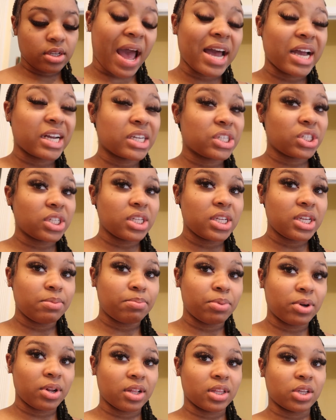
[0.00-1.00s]
I actually
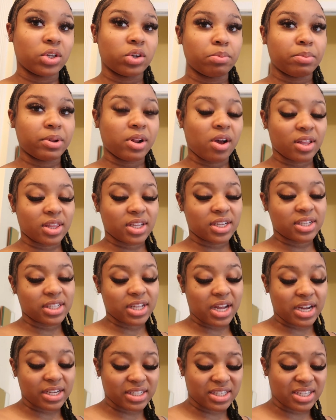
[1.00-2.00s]
put a little bit on this
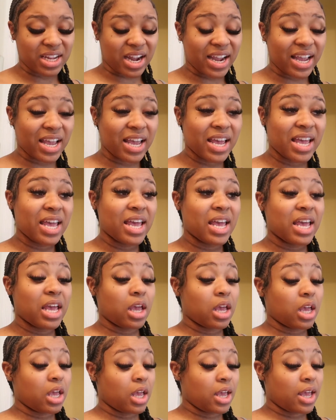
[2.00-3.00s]
last night,
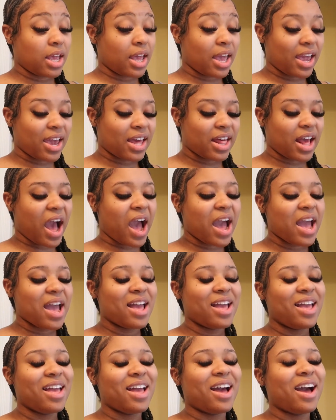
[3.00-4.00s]
and
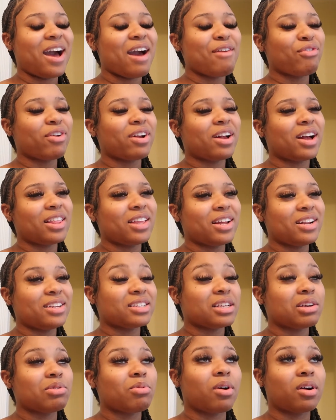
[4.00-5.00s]
I forgot that it
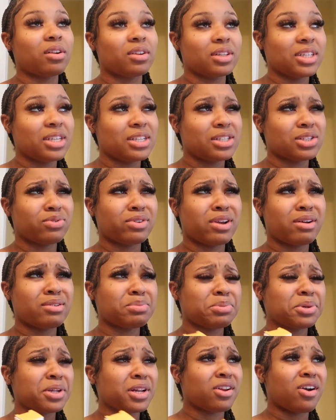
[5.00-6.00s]
said waterless. So when I was
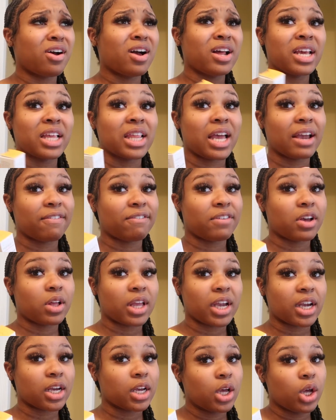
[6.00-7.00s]
putting it on, it like felt
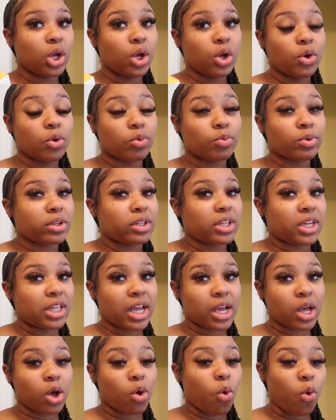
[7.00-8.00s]
like really
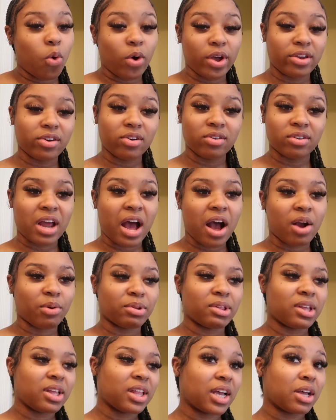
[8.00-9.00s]
like an oil, not
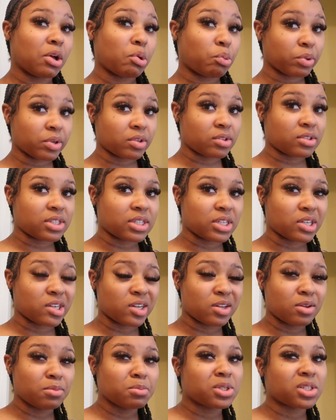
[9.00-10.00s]
really like a real
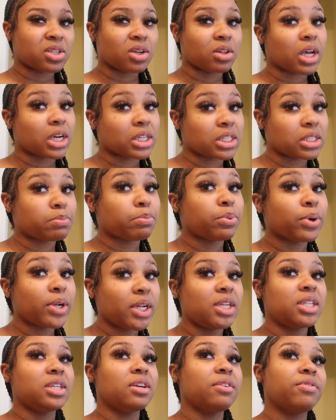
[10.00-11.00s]
serum. So that's
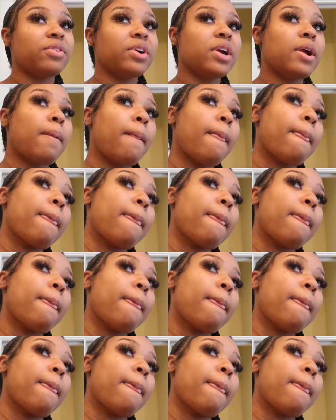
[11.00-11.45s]
pretty different.